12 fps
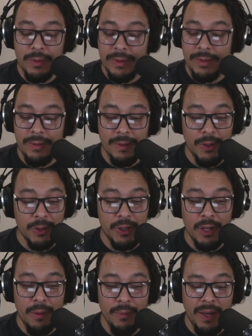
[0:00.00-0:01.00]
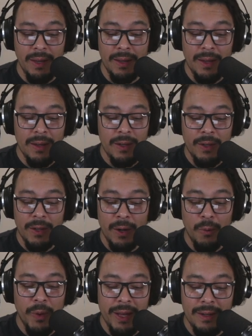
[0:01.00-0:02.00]
There's going to be,
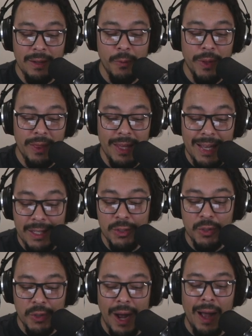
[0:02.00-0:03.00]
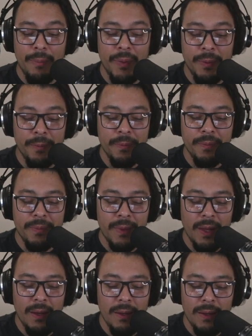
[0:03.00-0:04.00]
when these drop
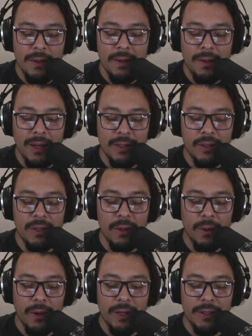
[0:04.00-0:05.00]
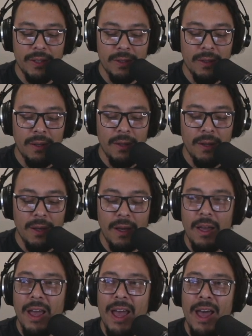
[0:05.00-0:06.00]
in stores,
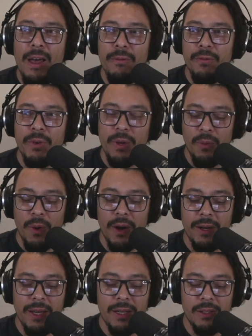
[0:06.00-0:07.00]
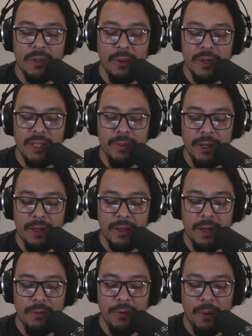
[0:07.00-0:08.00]
everyone is going to be
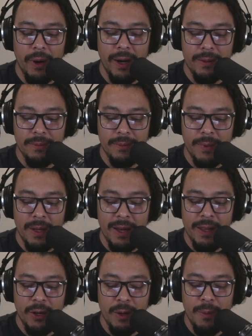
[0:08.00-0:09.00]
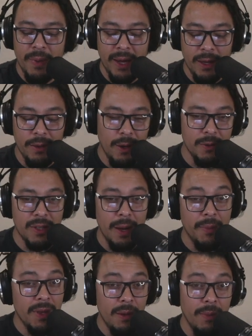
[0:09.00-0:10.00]
looking for it. And they're going to be picking those up,
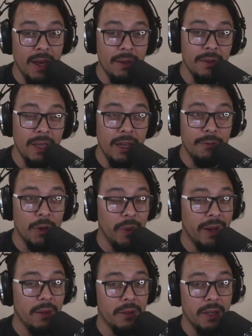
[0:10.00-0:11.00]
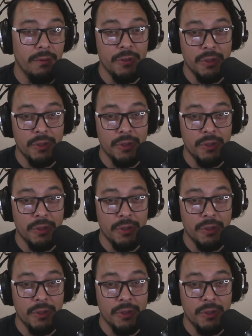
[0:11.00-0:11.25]
and they may leave the regular gift